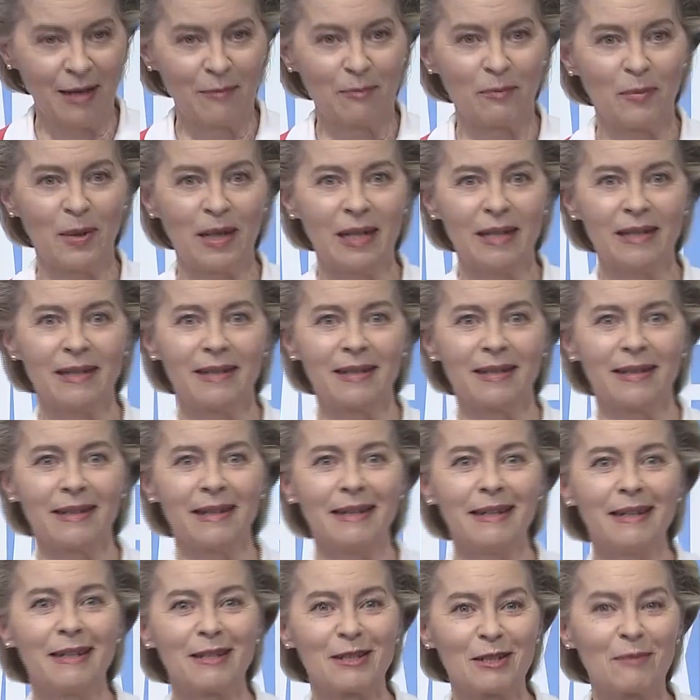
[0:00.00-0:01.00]
But
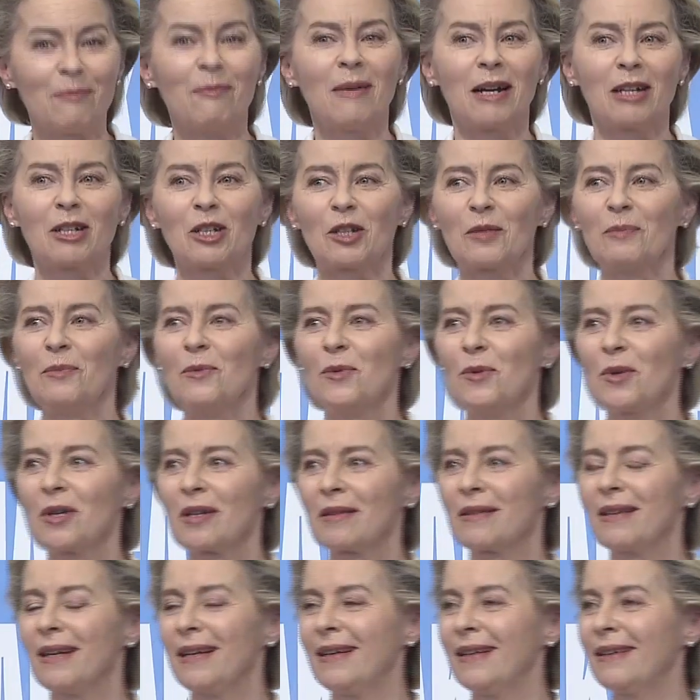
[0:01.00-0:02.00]
it is much more
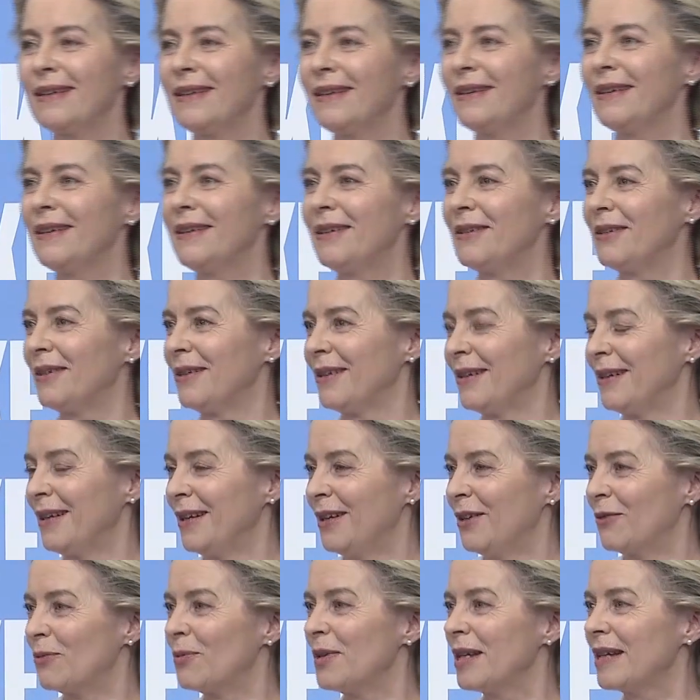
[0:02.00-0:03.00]
than
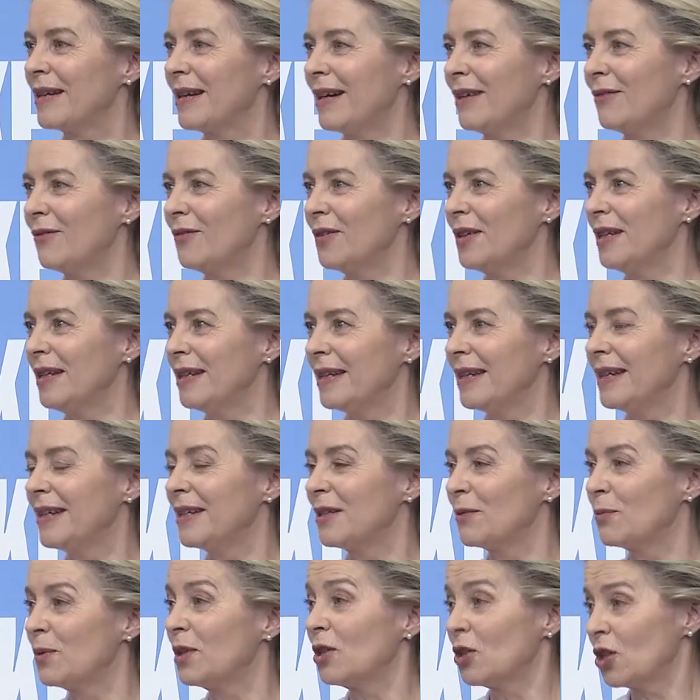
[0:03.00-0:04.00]
recovery.
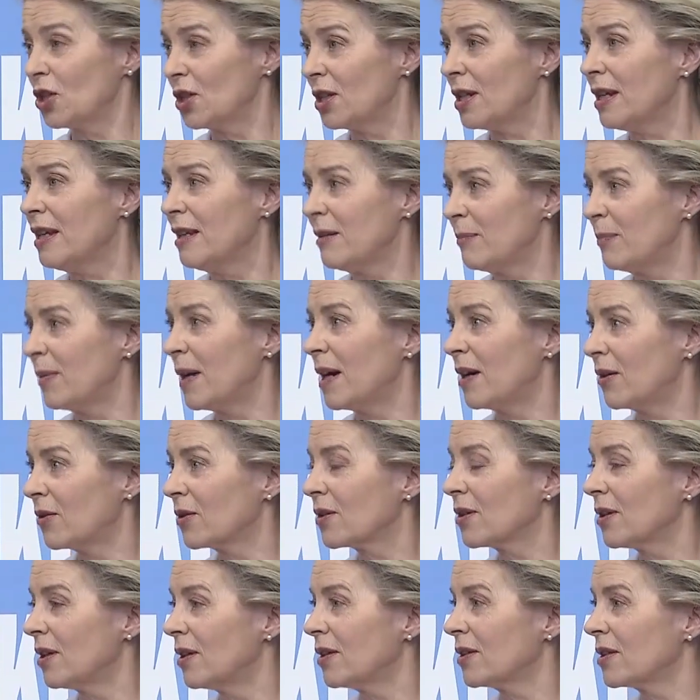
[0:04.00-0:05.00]
It will shape our
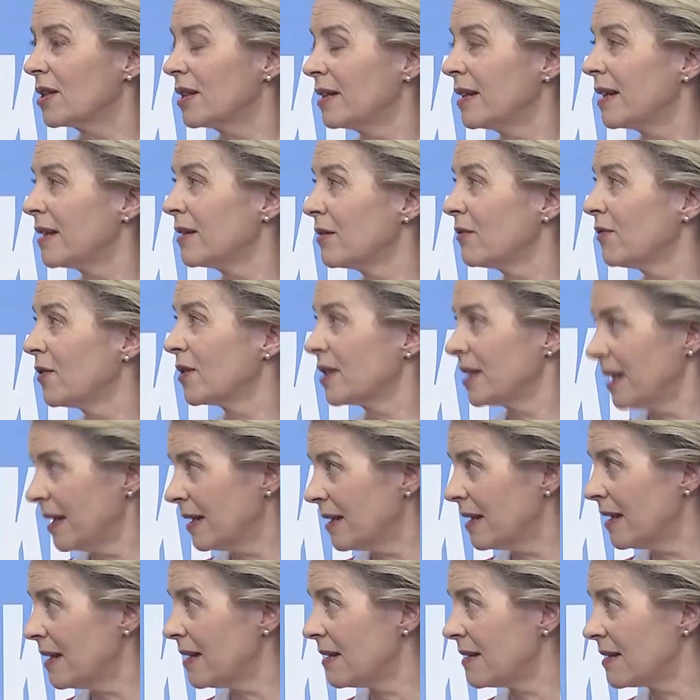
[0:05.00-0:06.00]
continent for
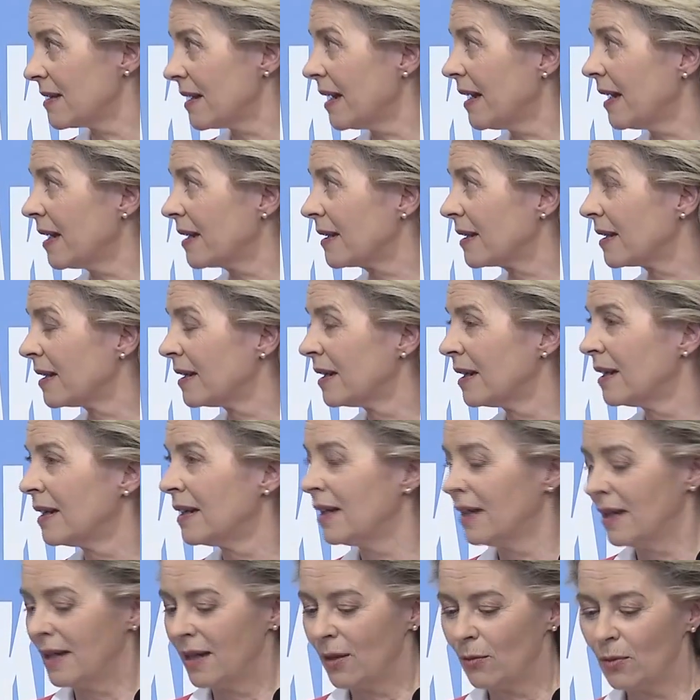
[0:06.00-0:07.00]
decades ahead.
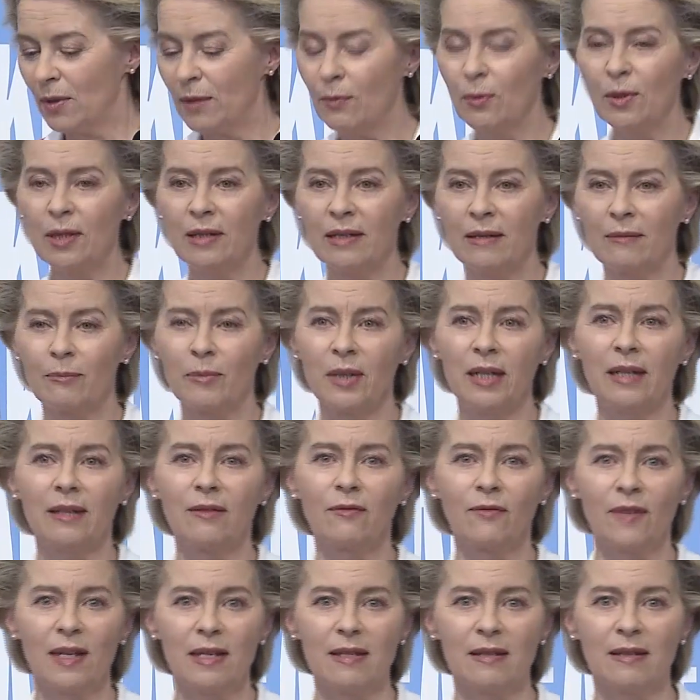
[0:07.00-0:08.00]
We will be
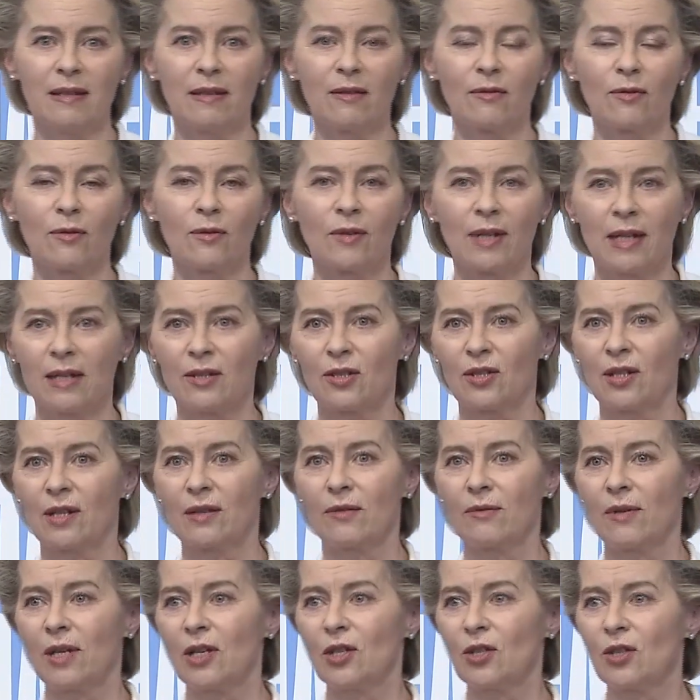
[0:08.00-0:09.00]
investing through Next
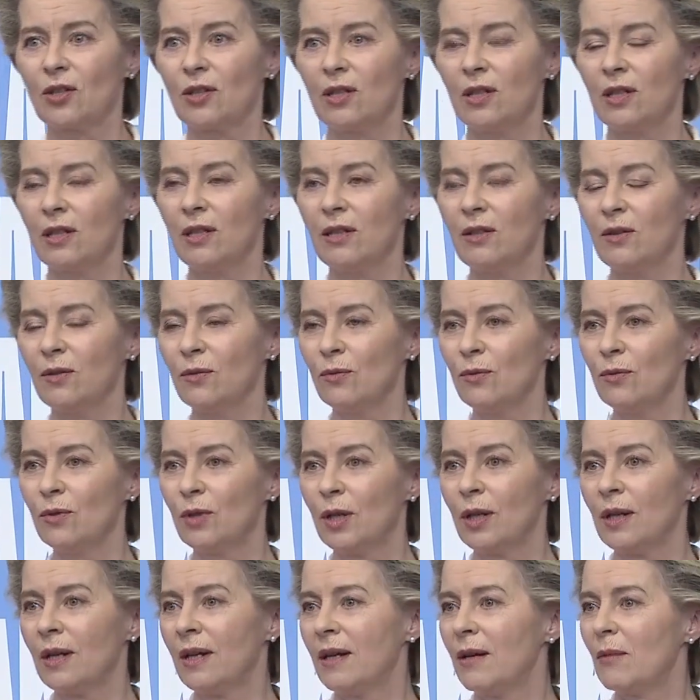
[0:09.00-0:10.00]
Generation EU
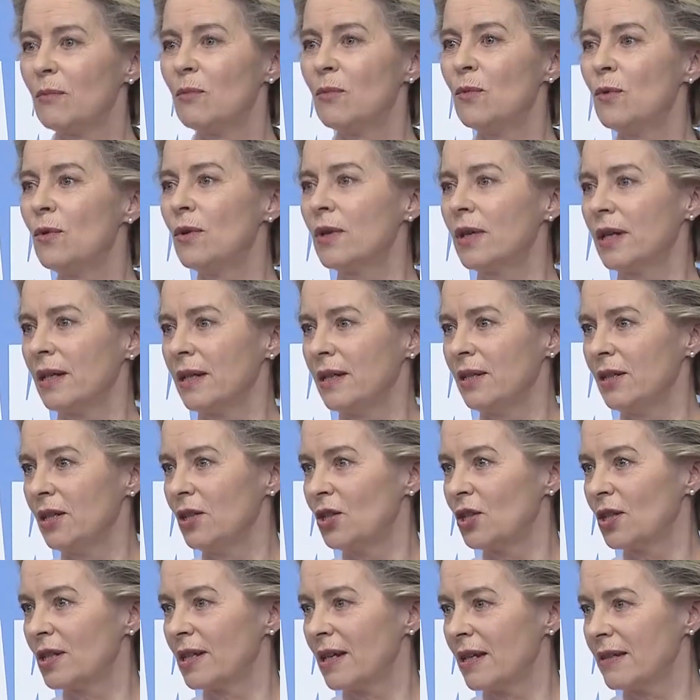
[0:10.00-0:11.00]
more in
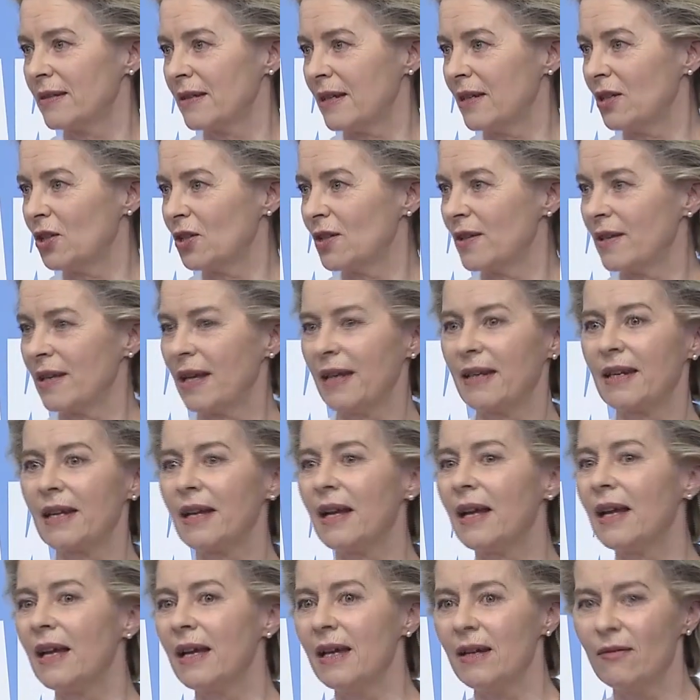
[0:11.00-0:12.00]
digitization than
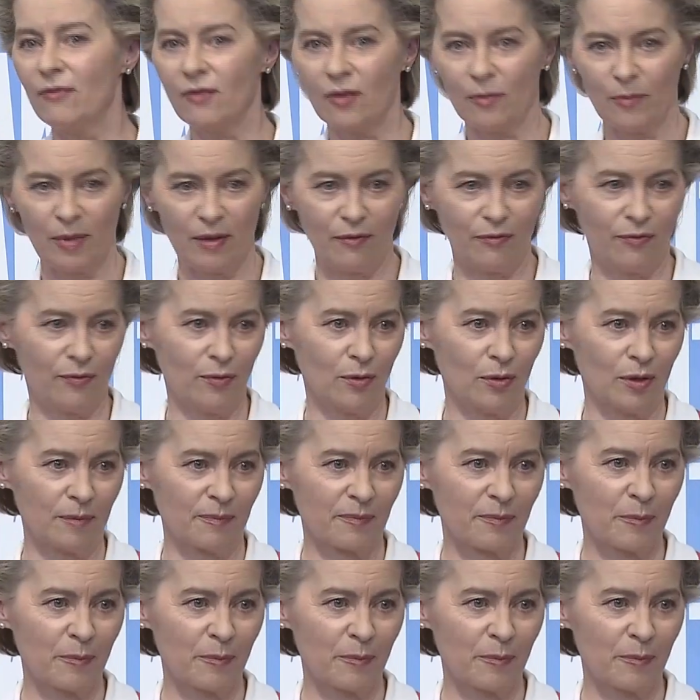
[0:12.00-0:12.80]
ever before.